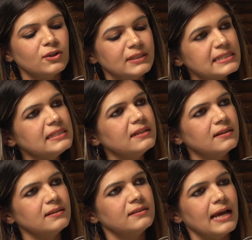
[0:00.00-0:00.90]
now this
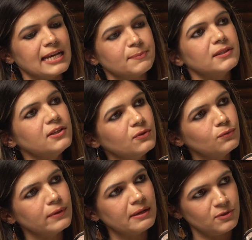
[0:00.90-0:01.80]
year, as per the
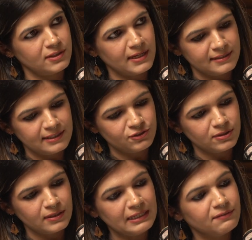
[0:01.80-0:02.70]
new
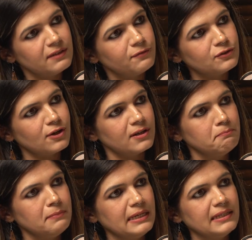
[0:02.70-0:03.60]
Emiratization, even if you're a
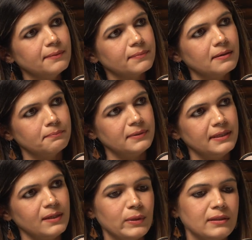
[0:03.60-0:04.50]
medium
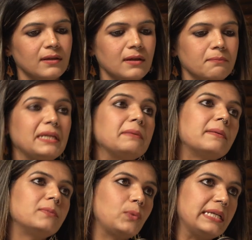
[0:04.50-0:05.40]
company with
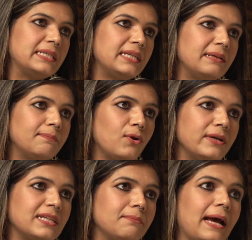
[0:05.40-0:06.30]
minimum 20
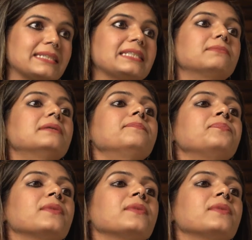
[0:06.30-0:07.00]
employees and maximum